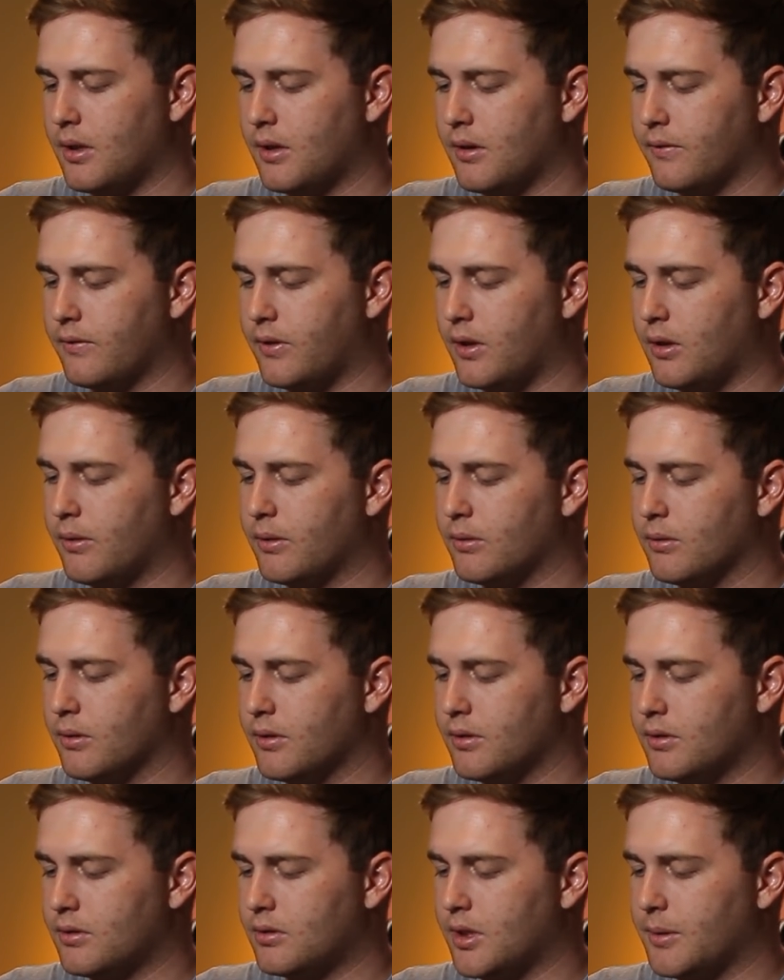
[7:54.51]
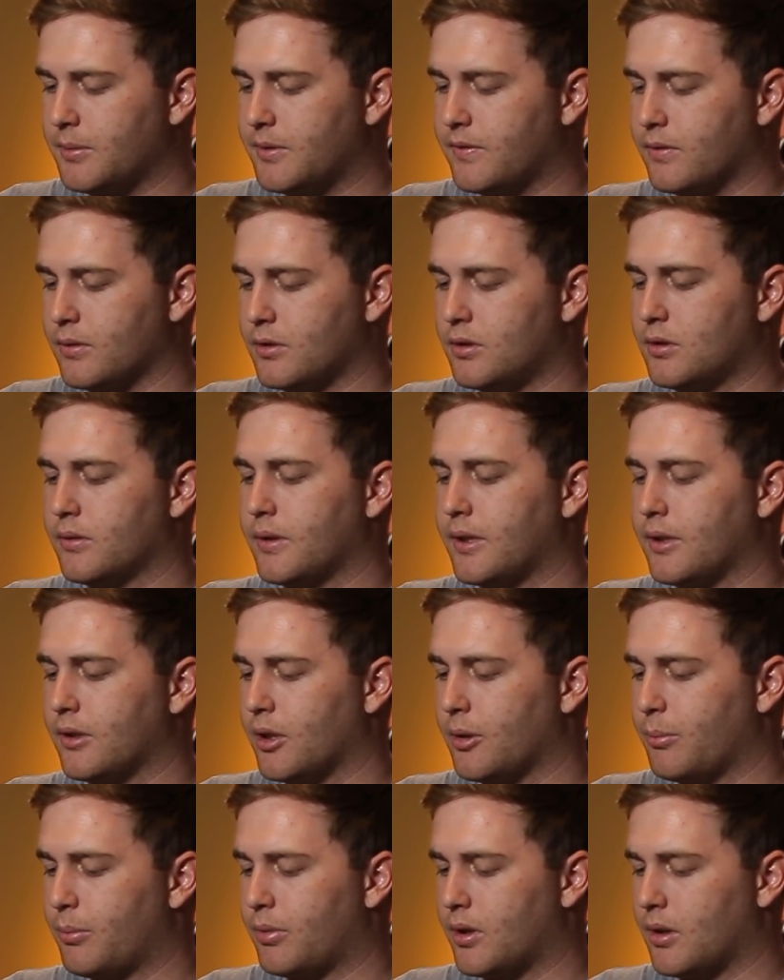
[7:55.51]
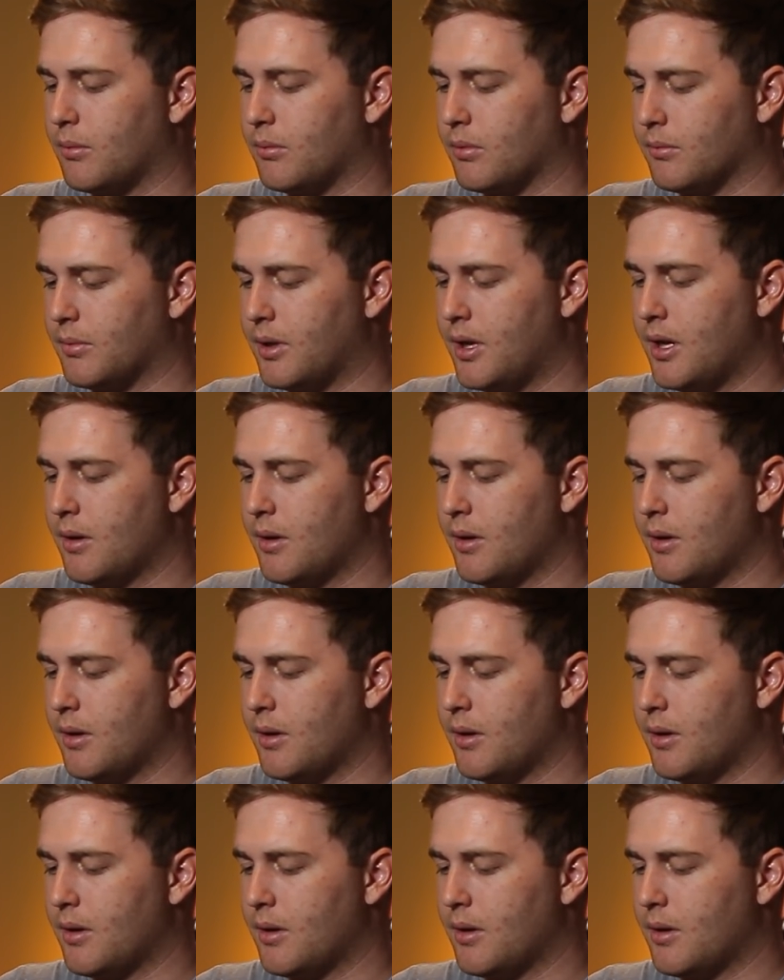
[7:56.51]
following all the steps for drawing, no problem.